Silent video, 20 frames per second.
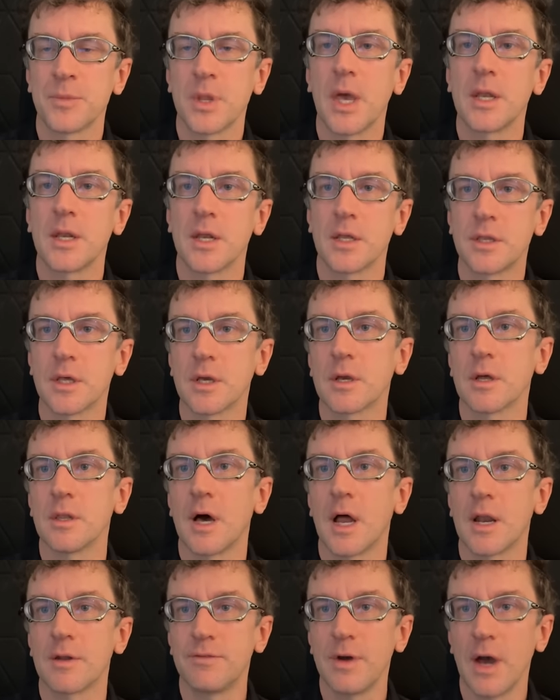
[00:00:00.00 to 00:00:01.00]
And I think a
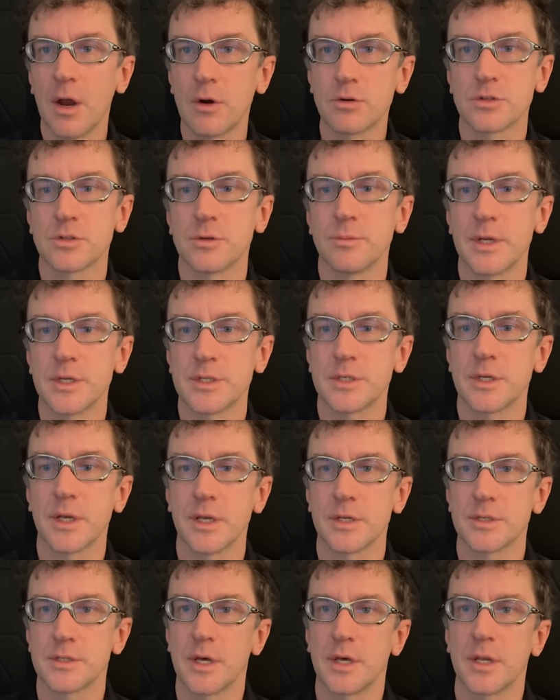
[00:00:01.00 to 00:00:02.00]
lot of founders are
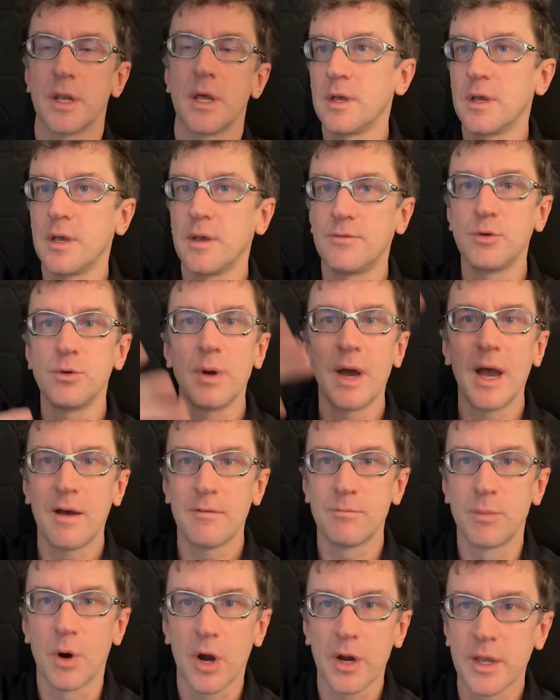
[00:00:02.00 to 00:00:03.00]
missing is that if you
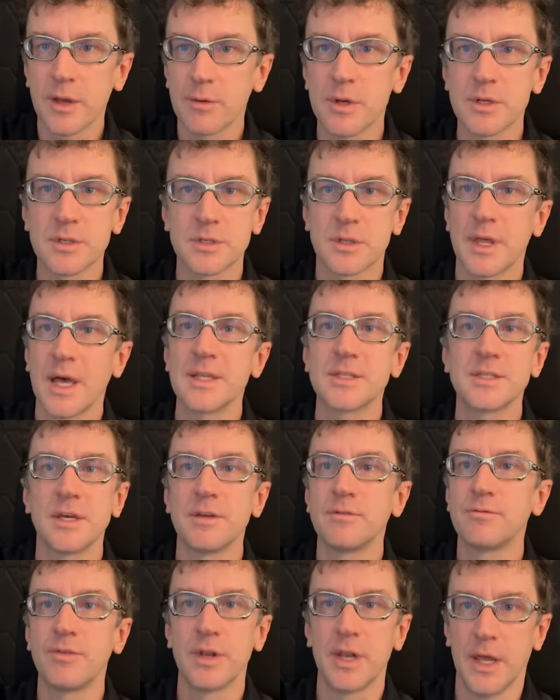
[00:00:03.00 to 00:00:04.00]
have market risk, that's
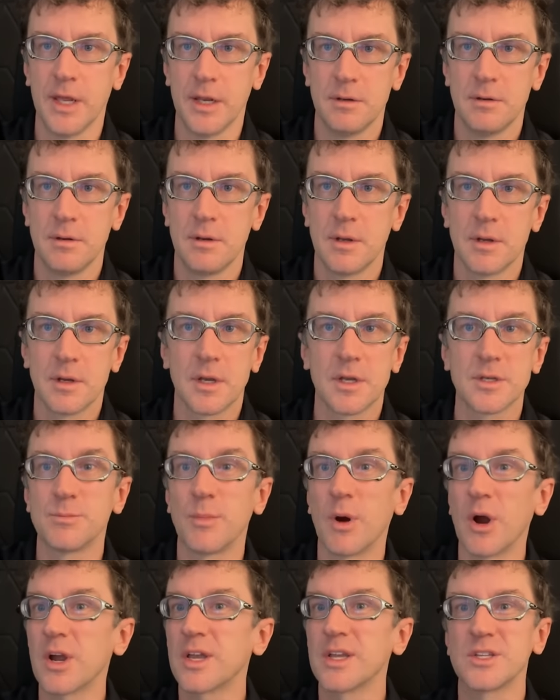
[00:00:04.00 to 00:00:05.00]
infinite because
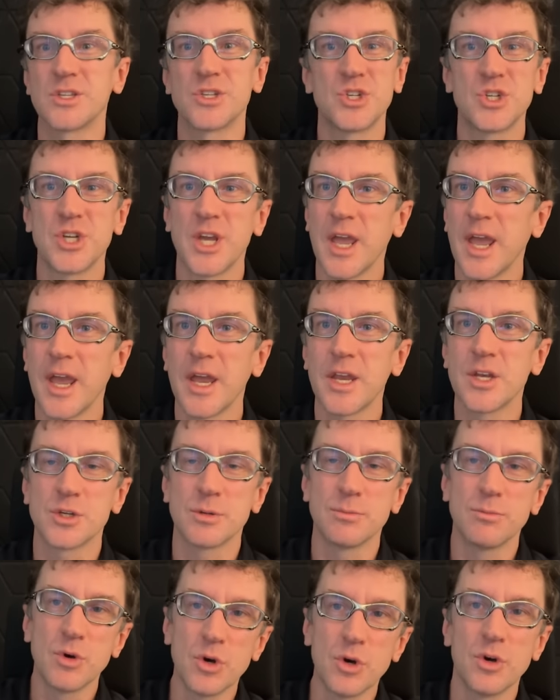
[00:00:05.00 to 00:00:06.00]
markets change
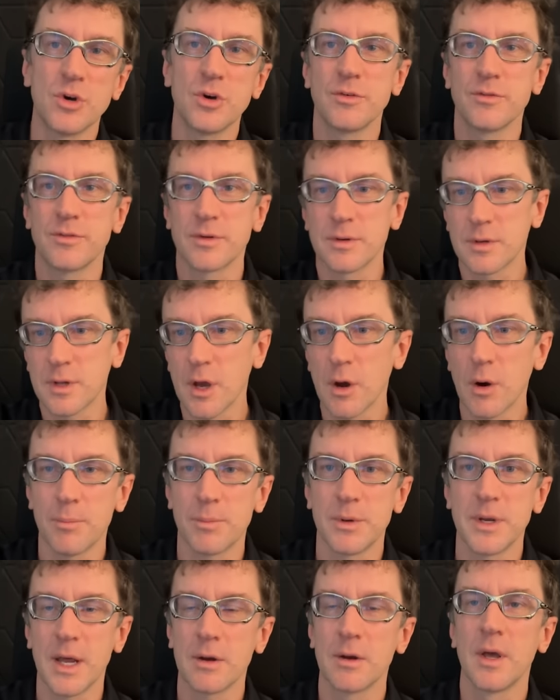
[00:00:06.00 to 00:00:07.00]
and move and go
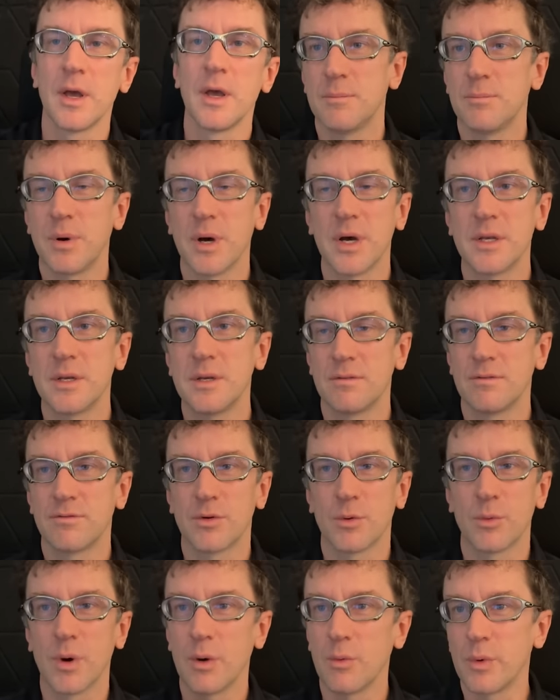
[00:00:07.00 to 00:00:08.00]
up and down. But
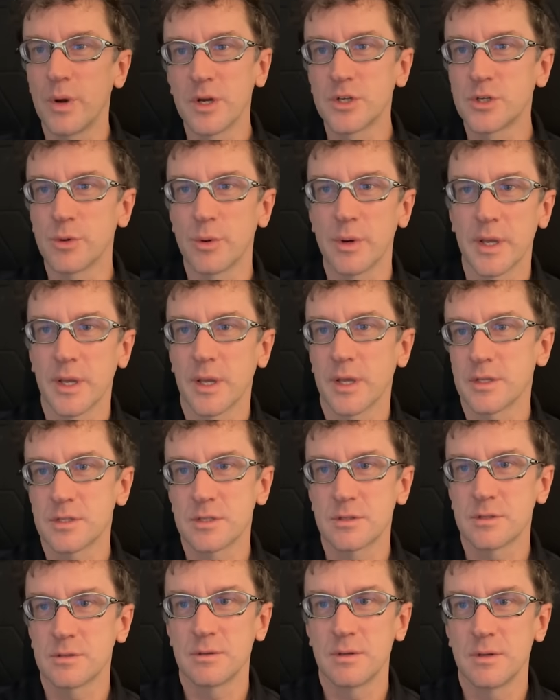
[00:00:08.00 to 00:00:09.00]
for what we're doing,
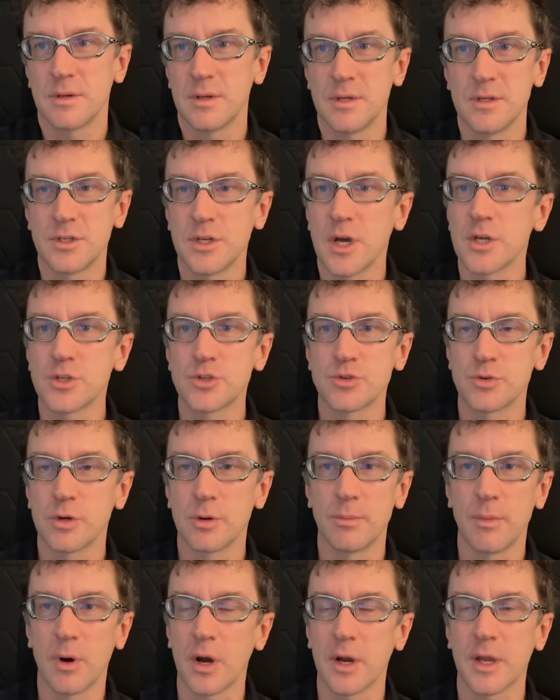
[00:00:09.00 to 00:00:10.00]
it's
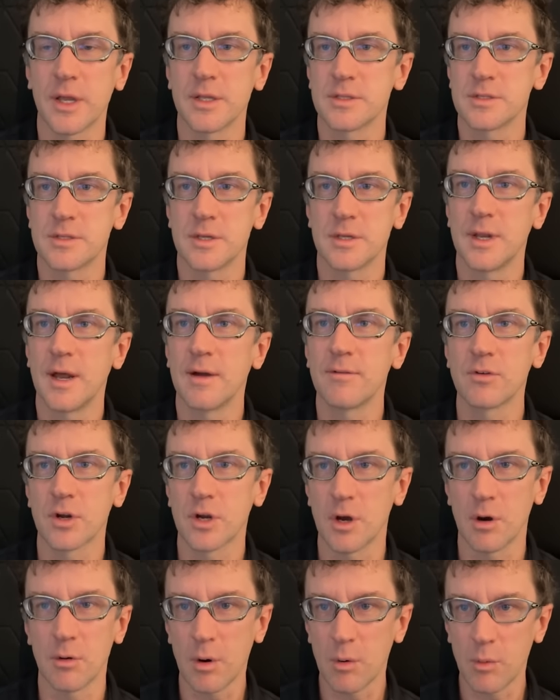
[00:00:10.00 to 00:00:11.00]
industrial markets that never
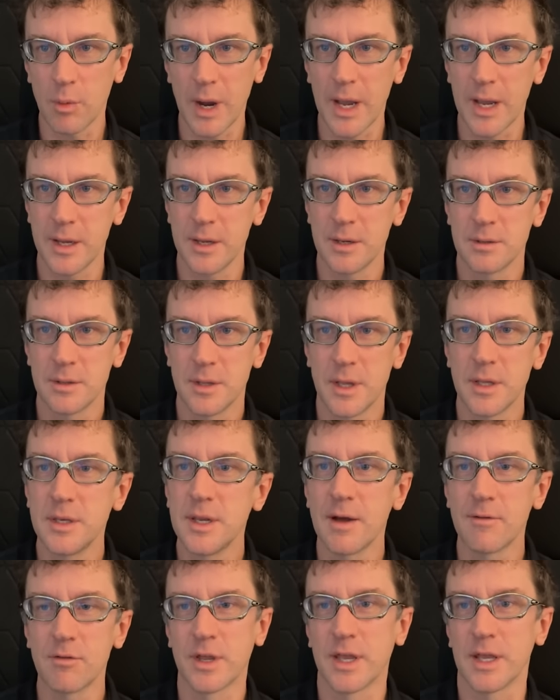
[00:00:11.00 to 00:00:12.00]
go away. They
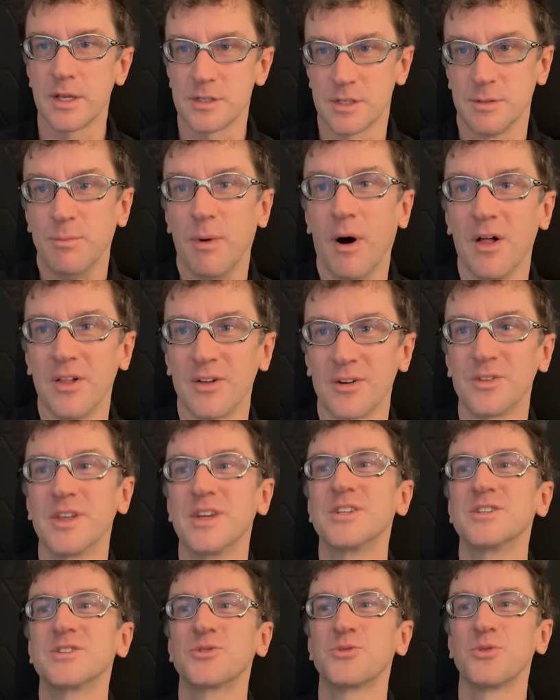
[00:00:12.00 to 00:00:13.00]
never get smaller.
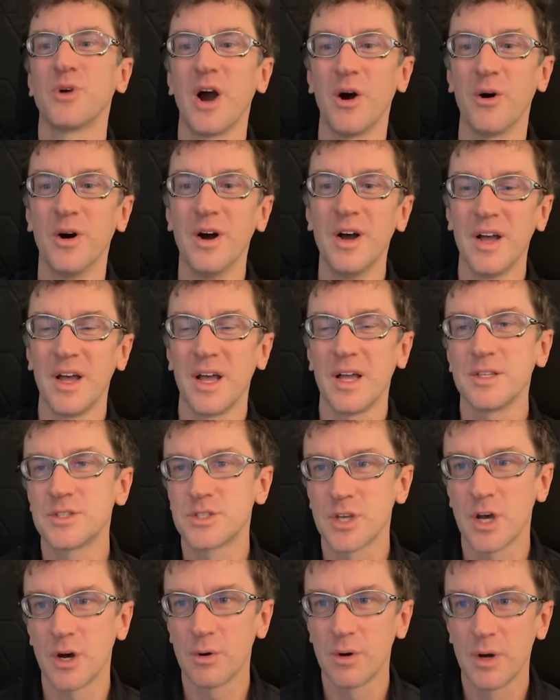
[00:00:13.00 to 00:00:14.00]
They just grow. And
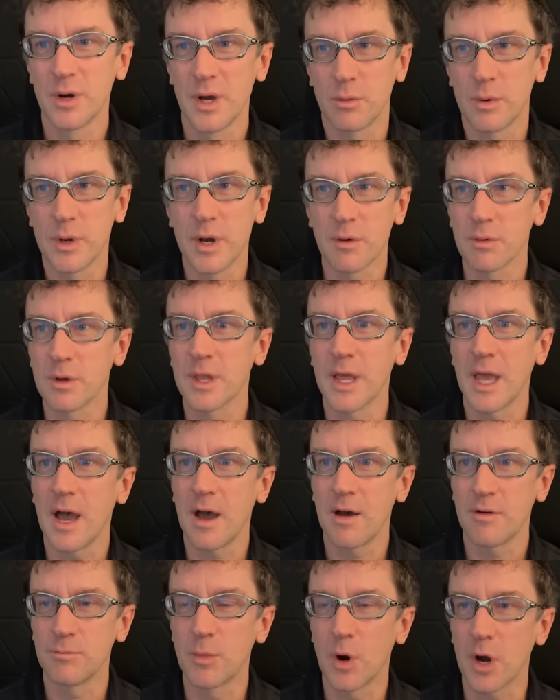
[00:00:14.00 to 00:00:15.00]
so we don't really
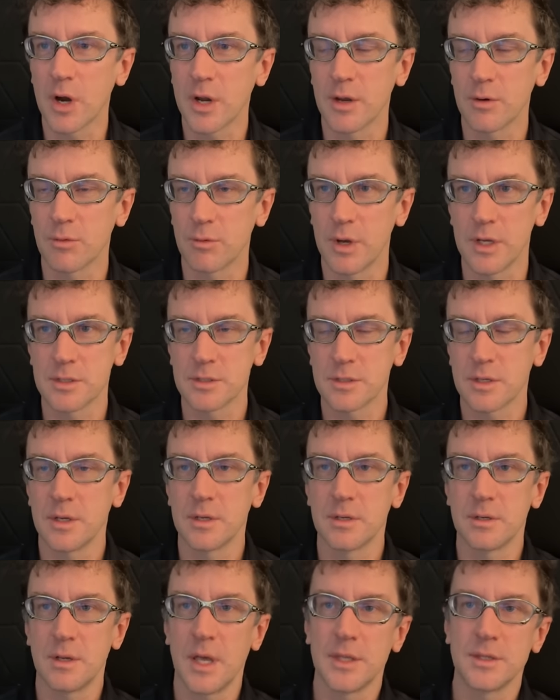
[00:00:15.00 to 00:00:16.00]
have market risk.
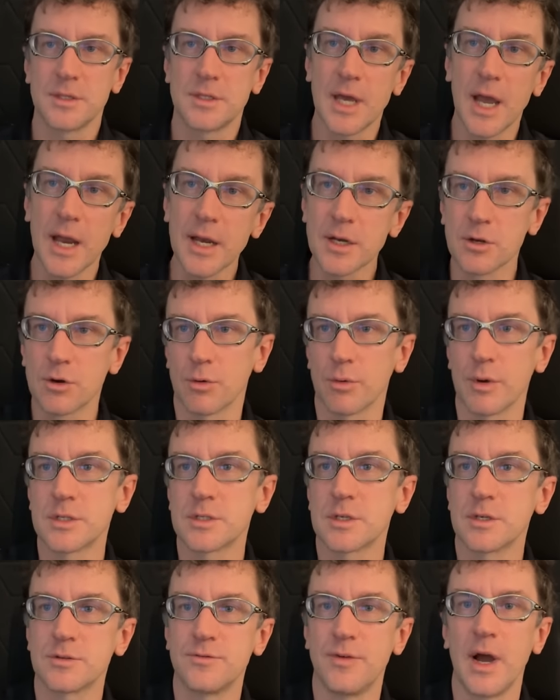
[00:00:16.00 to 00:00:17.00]
And, and technical
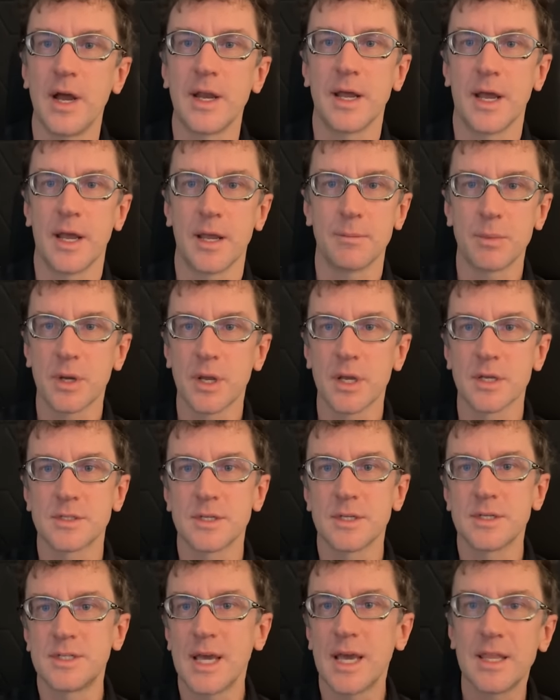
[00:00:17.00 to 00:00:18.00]
risk is finite because
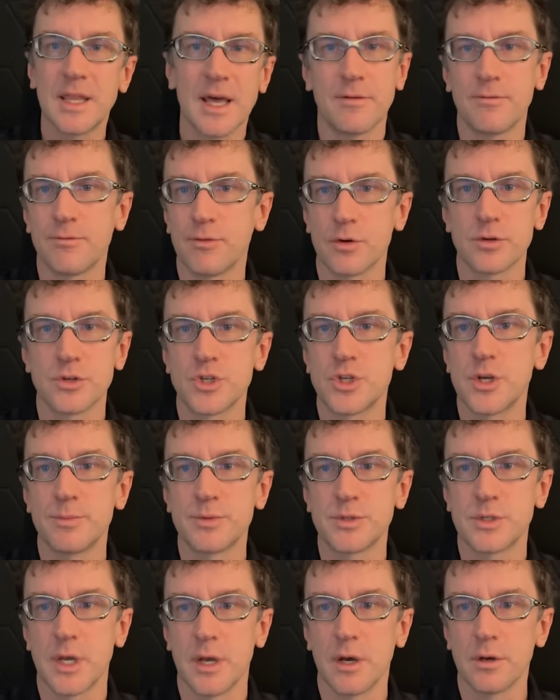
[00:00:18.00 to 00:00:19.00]
the day that first ship
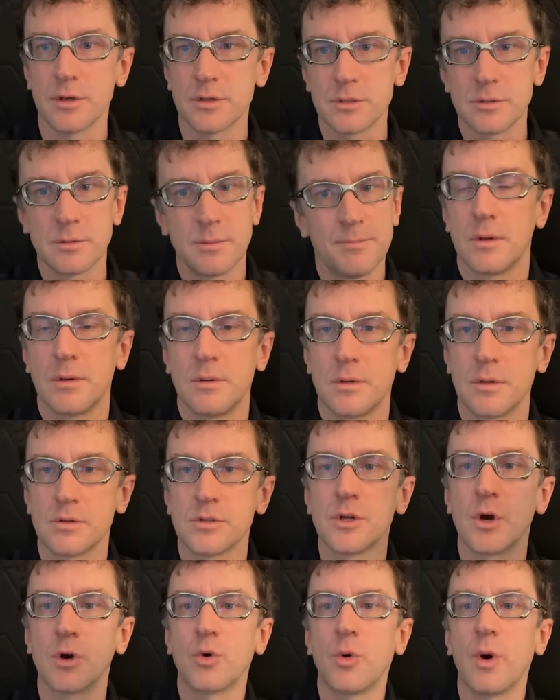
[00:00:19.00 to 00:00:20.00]
sails, there's
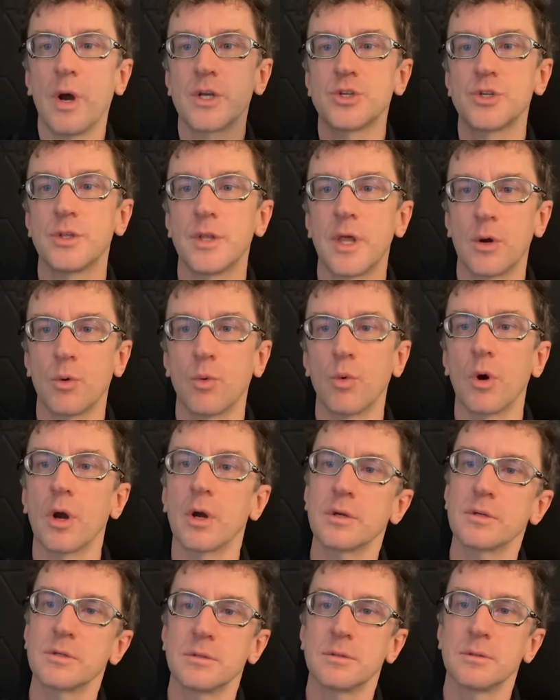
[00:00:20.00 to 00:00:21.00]
no question that it
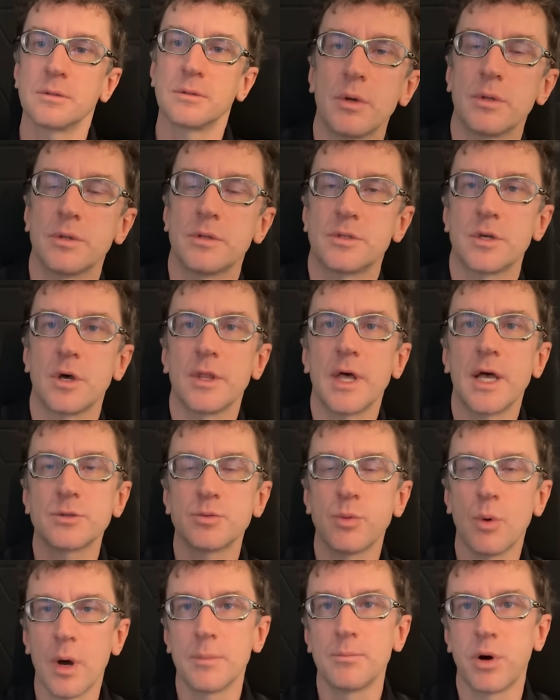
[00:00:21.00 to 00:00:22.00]
works. So
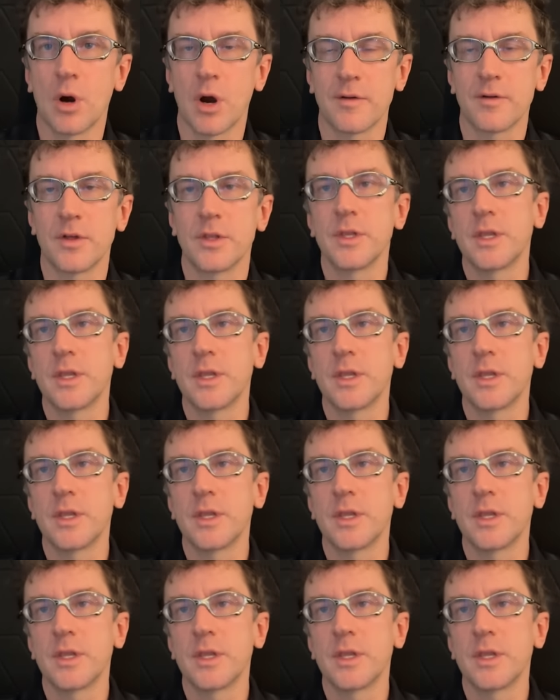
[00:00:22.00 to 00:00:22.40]
that's one part of it.